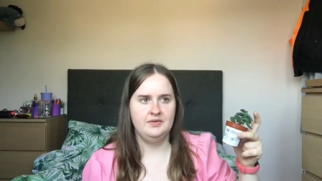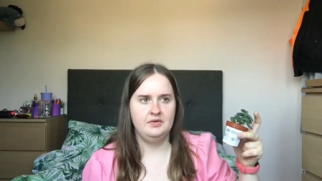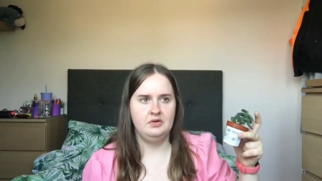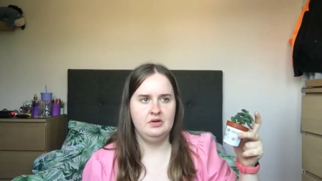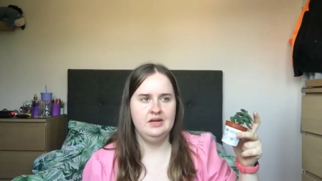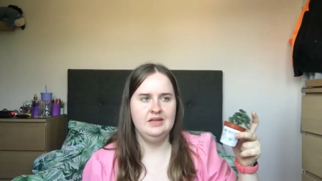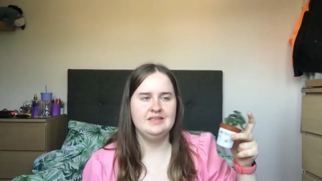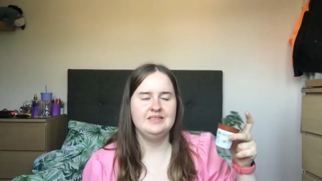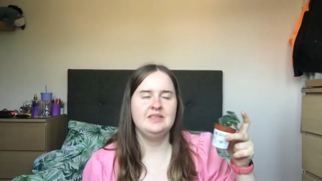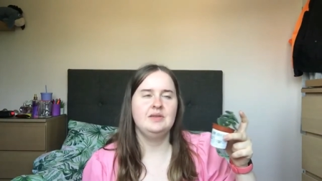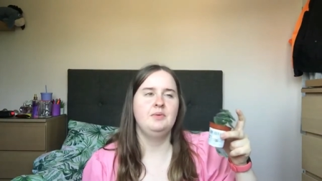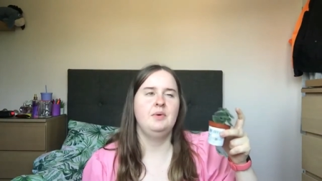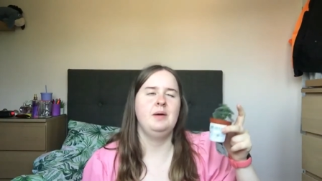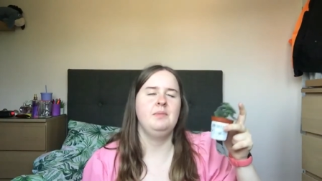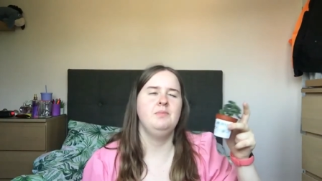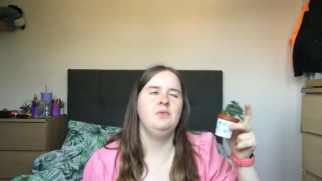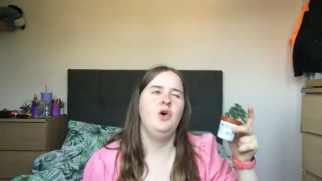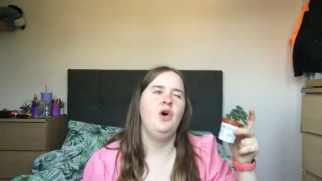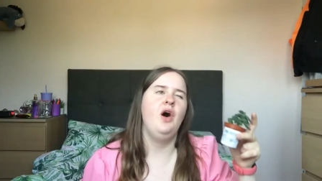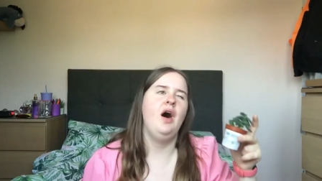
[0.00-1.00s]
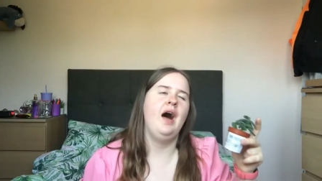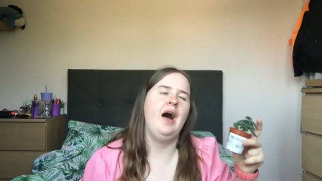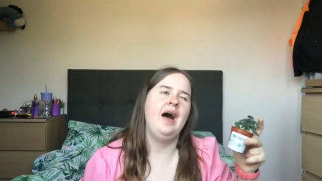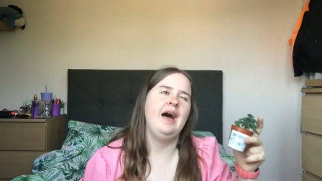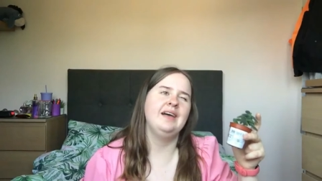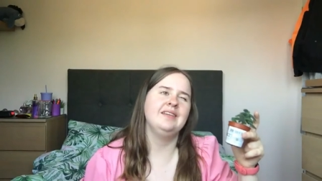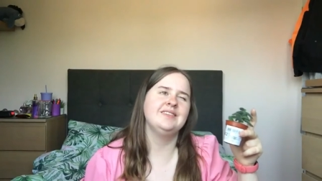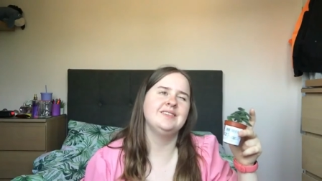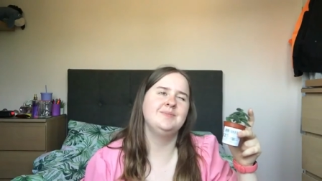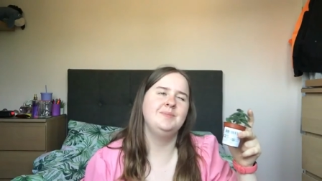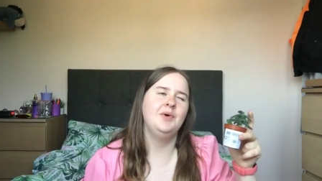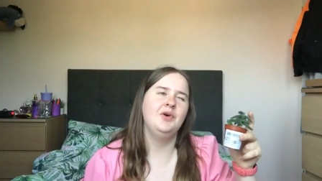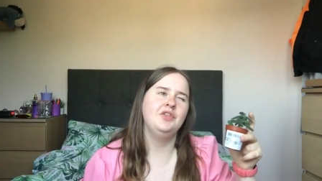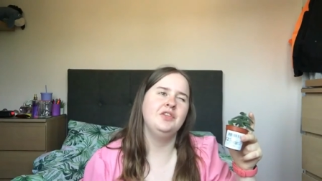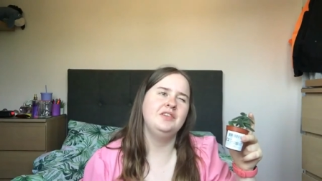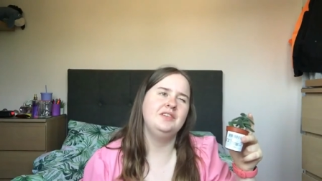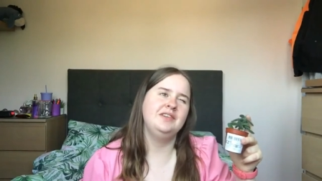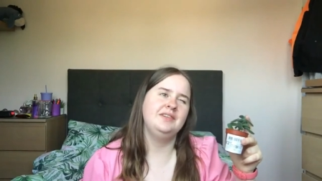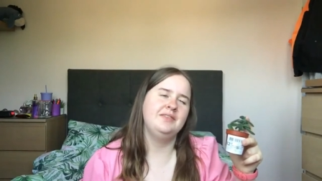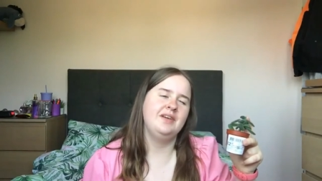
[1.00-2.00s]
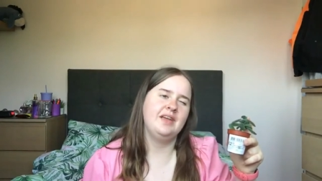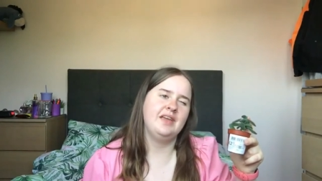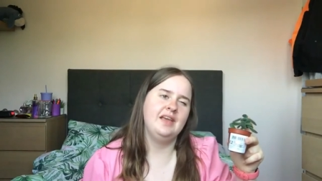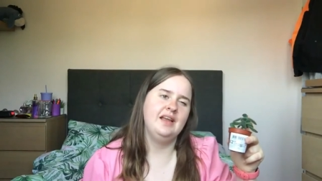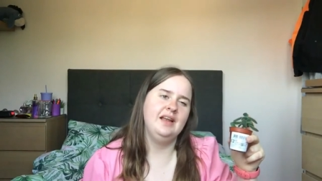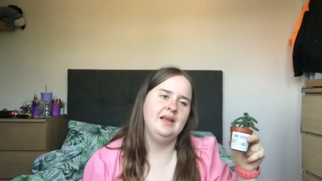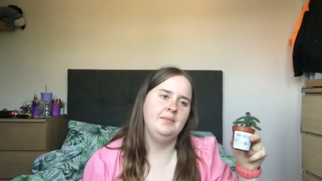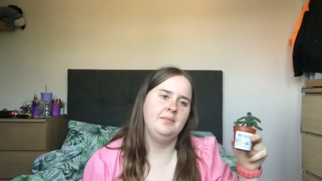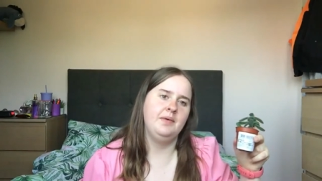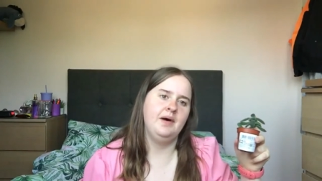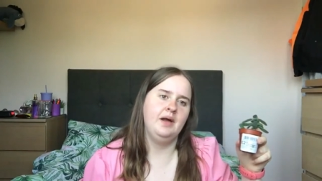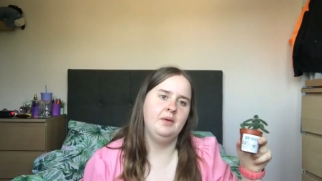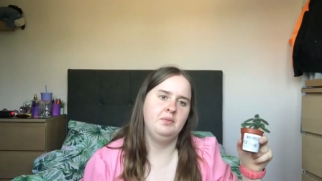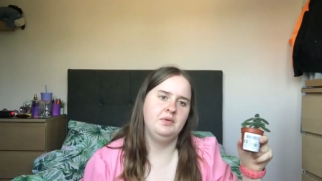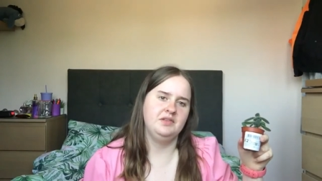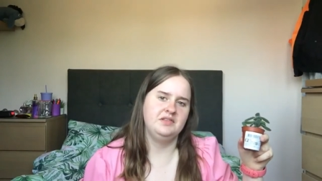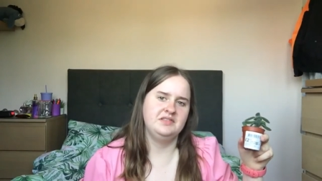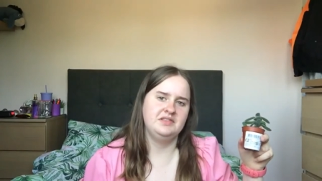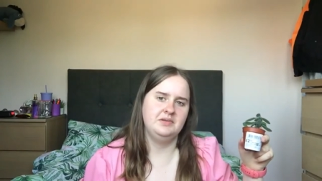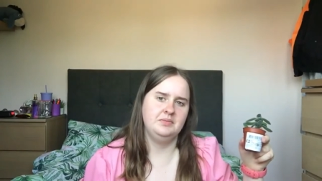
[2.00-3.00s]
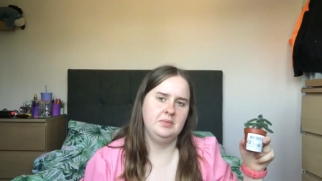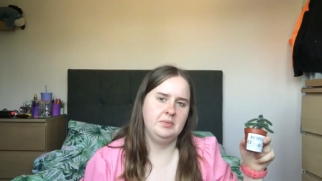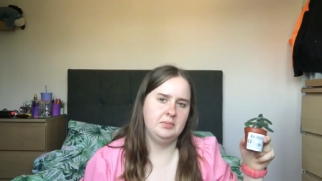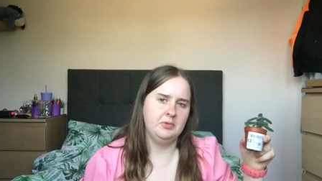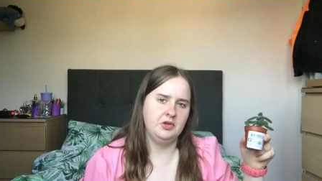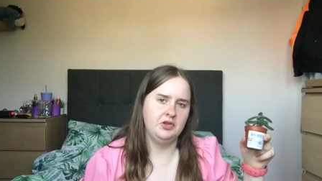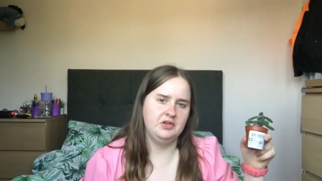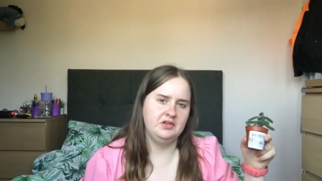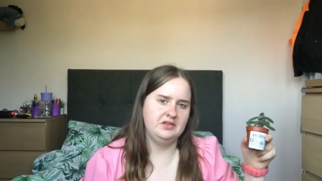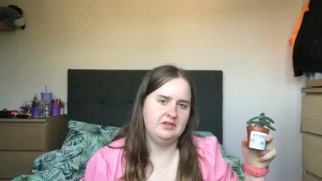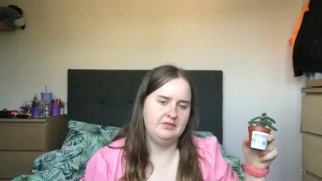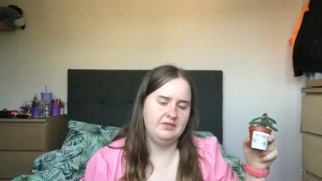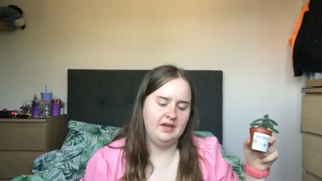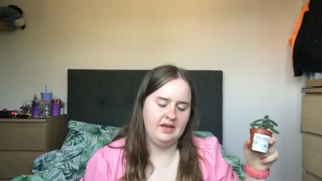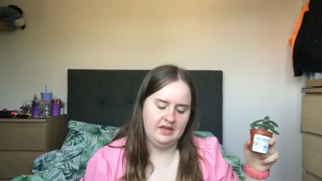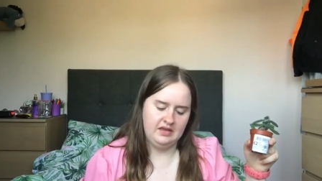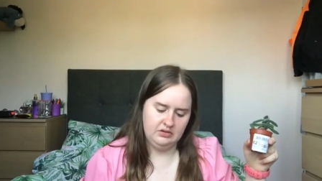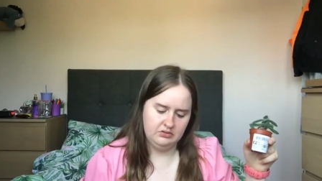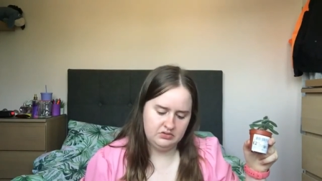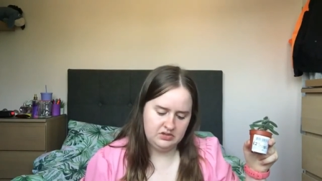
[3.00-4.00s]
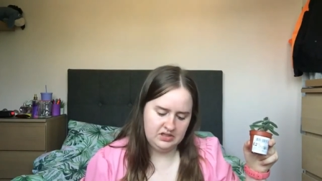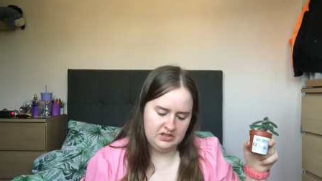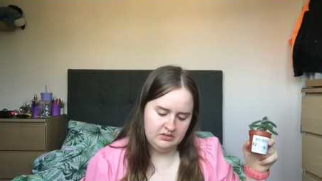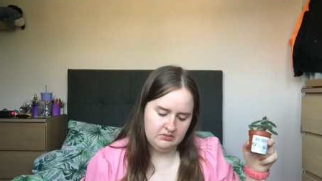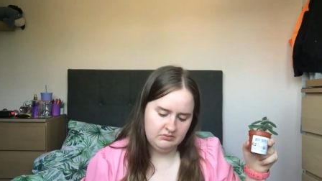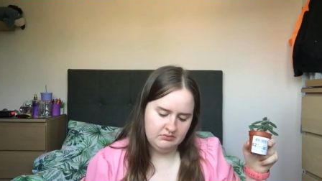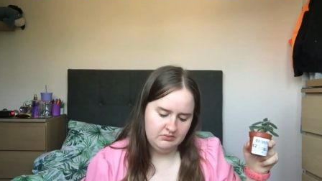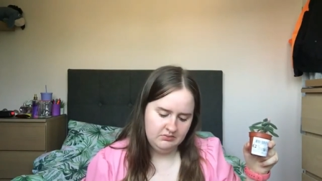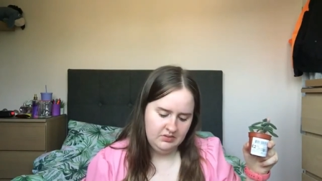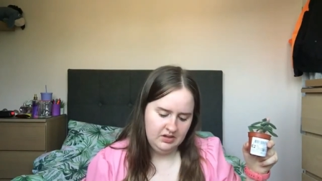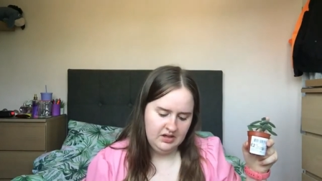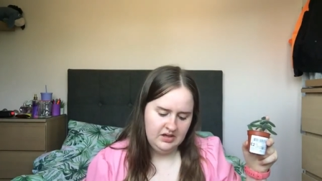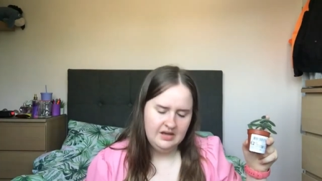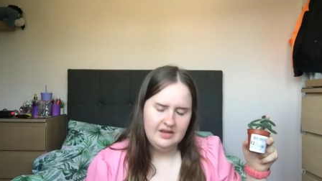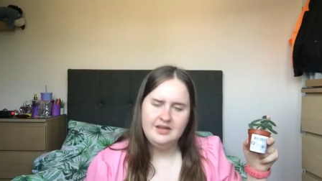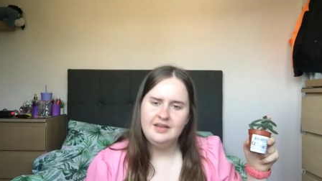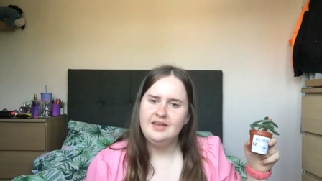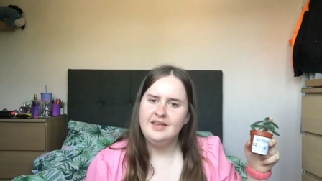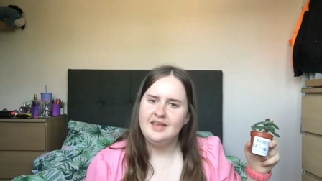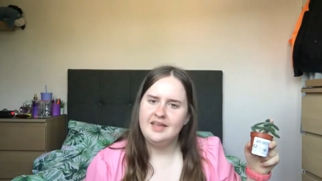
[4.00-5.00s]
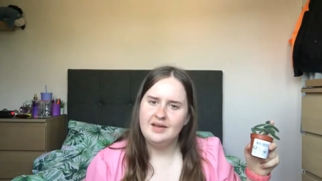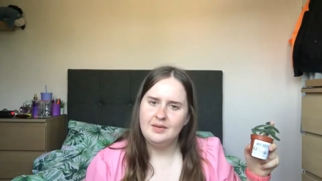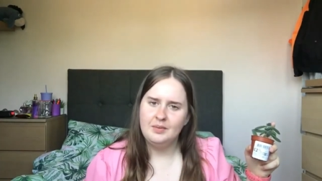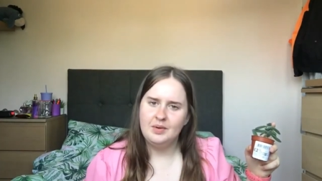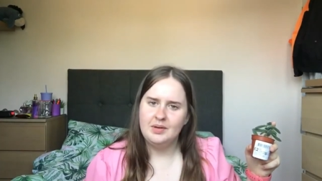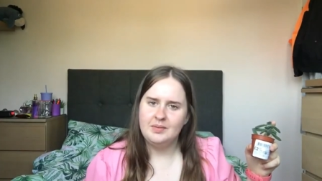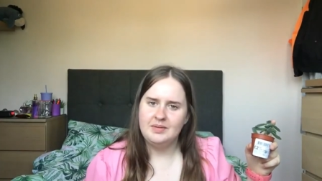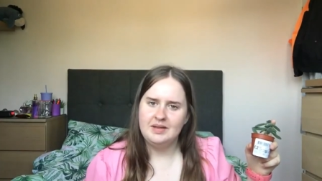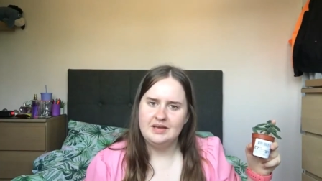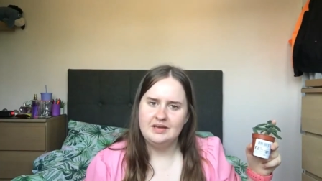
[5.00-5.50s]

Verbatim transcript: for it so I'm not as bothered if I kill it but I would still be bothered if I killed it you get what I